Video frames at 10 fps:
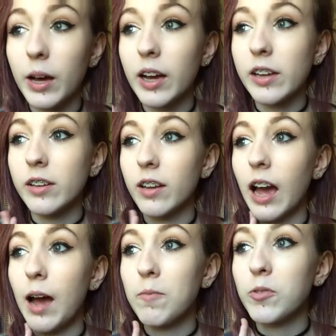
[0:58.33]
I
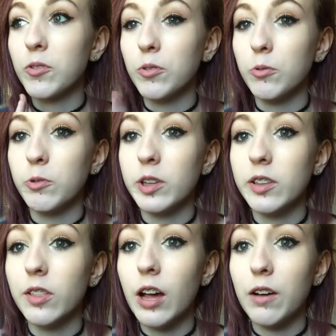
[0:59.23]
absolutely
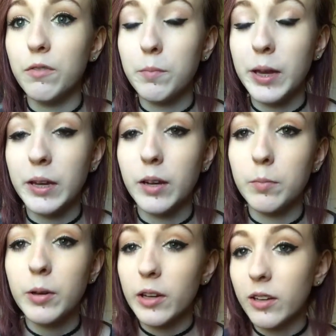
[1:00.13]
love
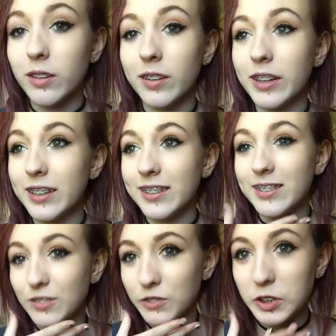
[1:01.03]
makeup. Like,
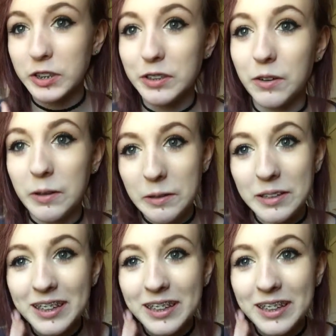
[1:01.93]
if you can't tell, I,